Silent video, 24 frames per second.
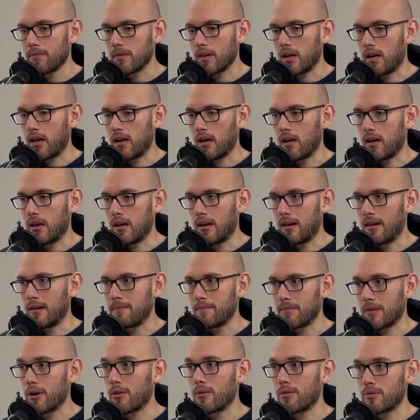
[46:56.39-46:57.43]

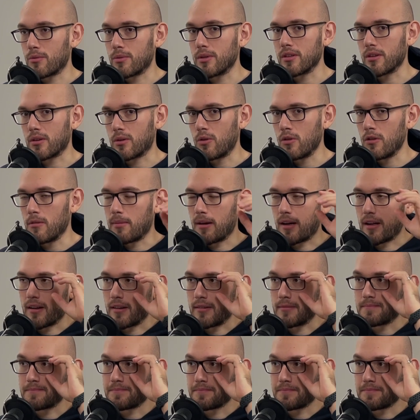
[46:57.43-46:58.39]
They were really cool about it